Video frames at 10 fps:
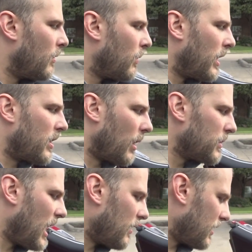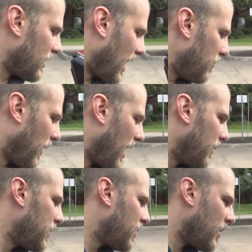When it comes down to side
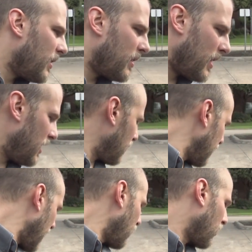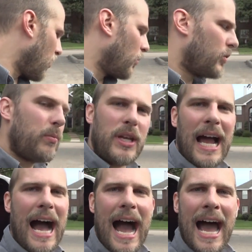pipes, these are now going to be
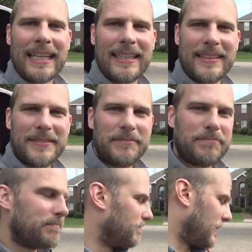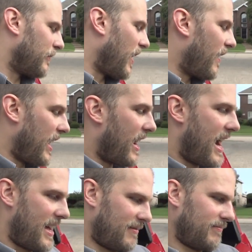hot. Real very
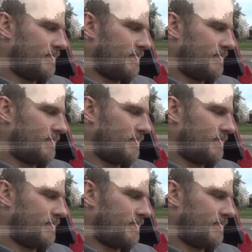hot.